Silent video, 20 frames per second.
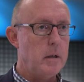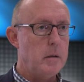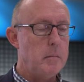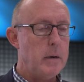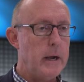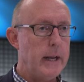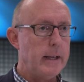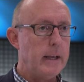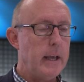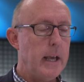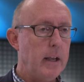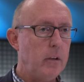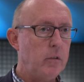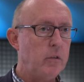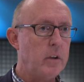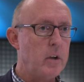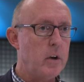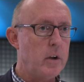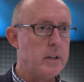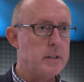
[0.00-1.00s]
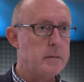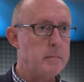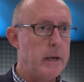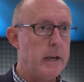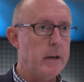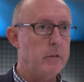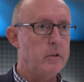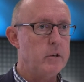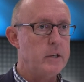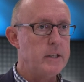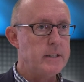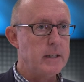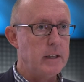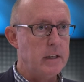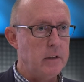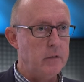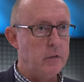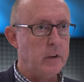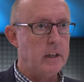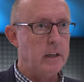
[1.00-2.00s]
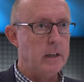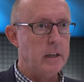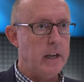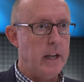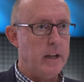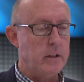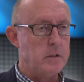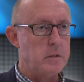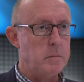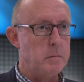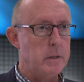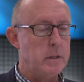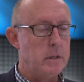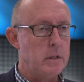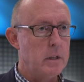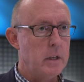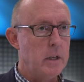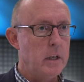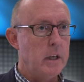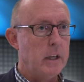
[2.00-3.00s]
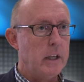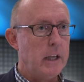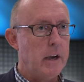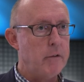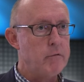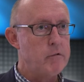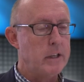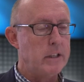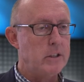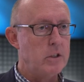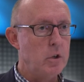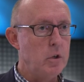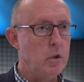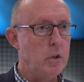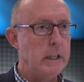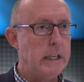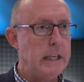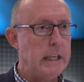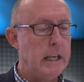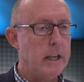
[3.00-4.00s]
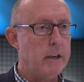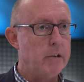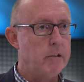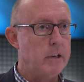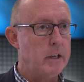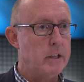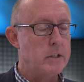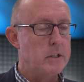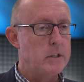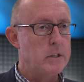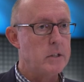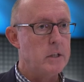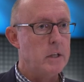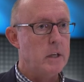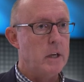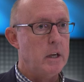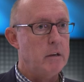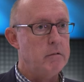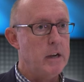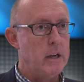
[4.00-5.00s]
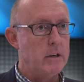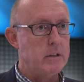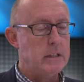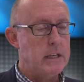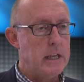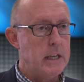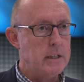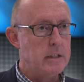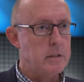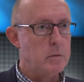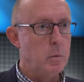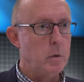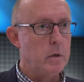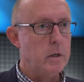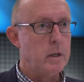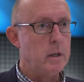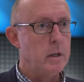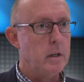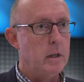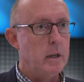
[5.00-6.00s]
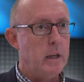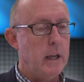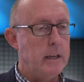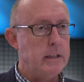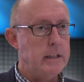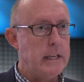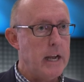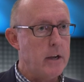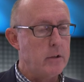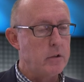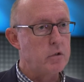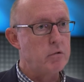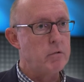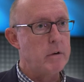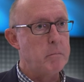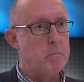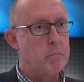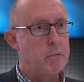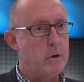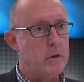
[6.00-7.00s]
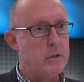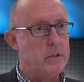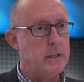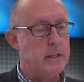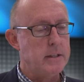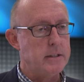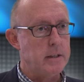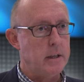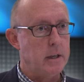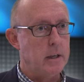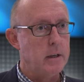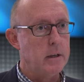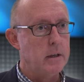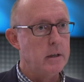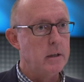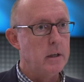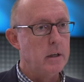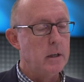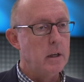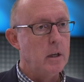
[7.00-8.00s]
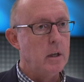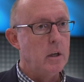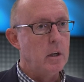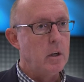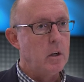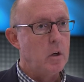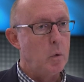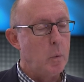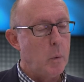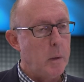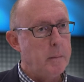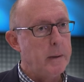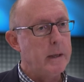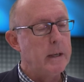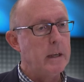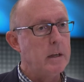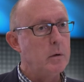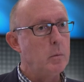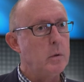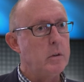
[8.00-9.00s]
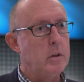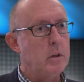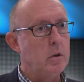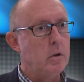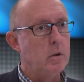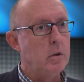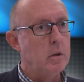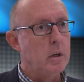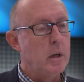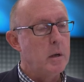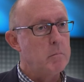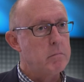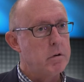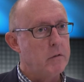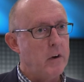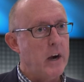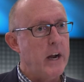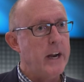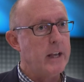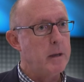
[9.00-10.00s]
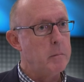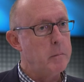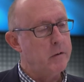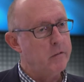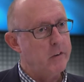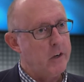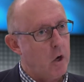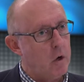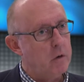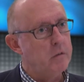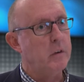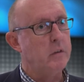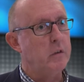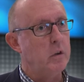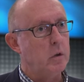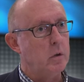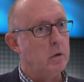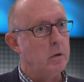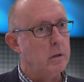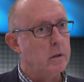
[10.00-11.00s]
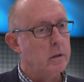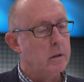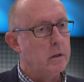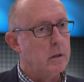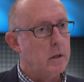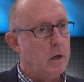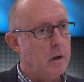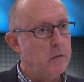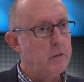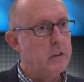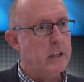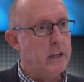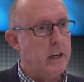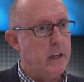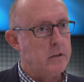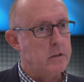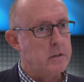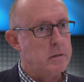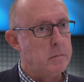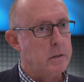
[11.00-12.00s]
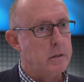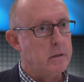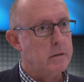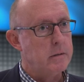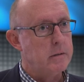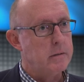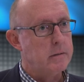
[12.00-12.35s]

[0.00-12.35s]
Mike, Hexagone has made a very significant announcement covering two key areas around test work and downstream processing. Could we begin with you providing a bit of an overview of the announcement?